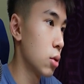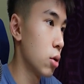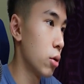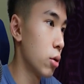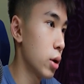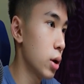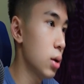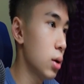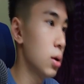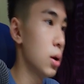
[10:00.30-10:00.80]

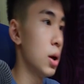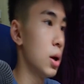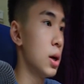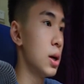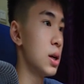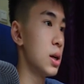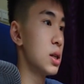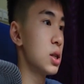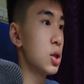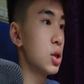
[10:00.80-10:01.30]
Okay,
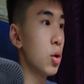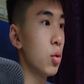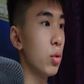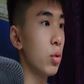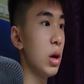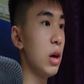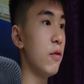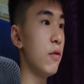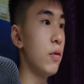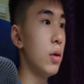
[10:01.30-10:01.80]
so
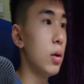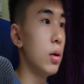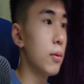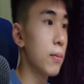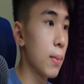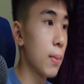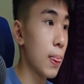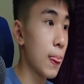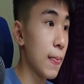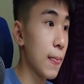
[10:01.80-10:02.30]
if you
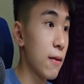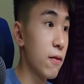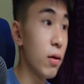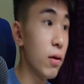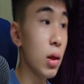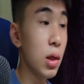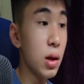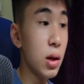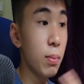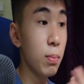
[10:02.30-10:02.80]
further